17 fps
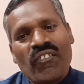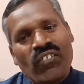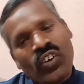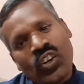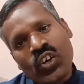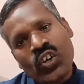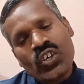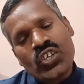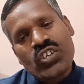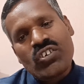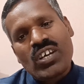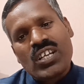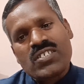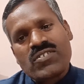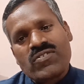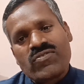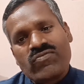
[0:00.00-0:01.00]
Flow
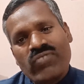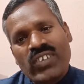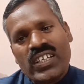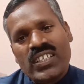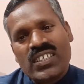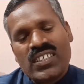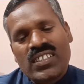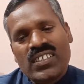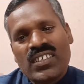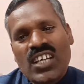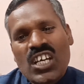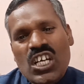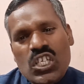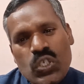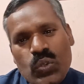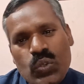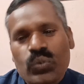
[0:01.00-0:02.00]
your sweat.
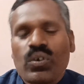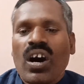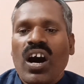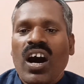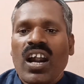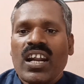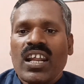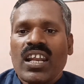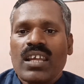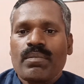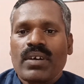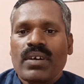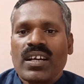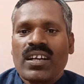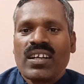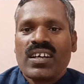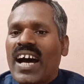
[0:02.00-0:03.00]
Do hard
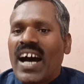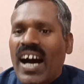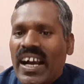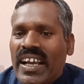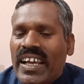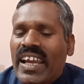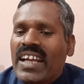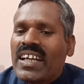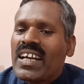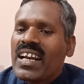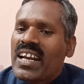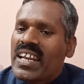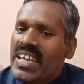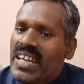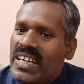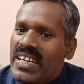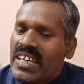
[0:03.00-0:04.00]
labor. Again,
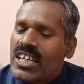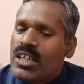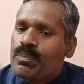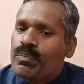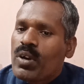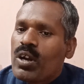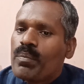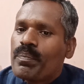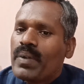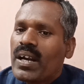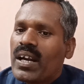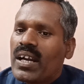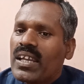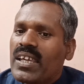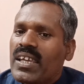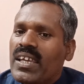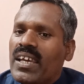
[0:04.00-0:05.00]
read it
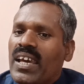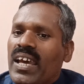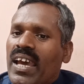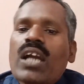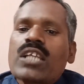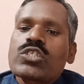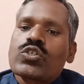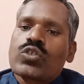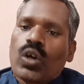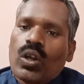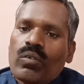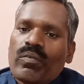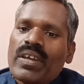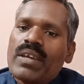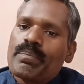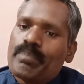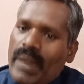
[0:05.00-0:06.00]
properly for
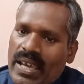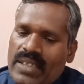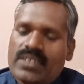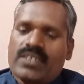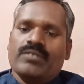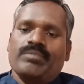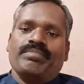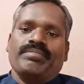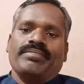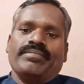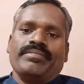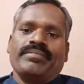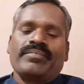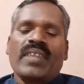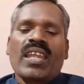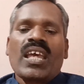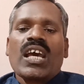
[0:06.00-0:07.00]
solving math.
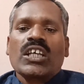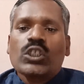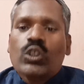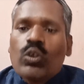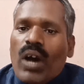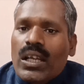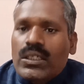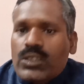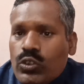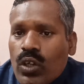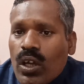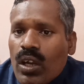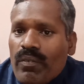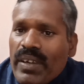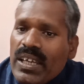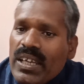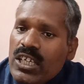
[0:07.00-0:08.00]
You are
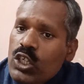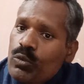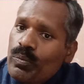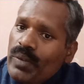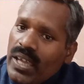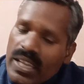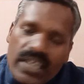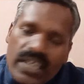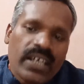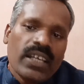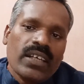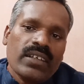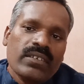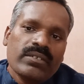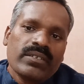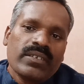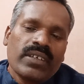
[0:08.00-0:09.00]
solving
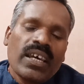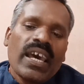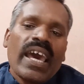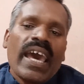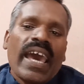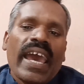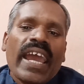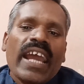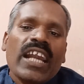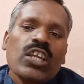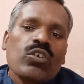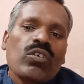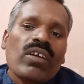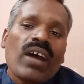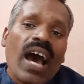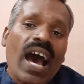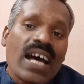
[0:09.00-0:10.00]
numerical and
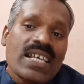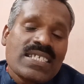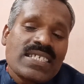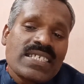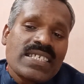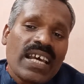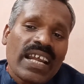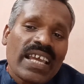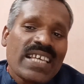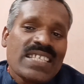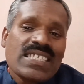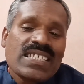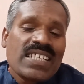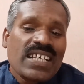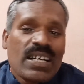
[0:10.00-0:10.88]
your answer is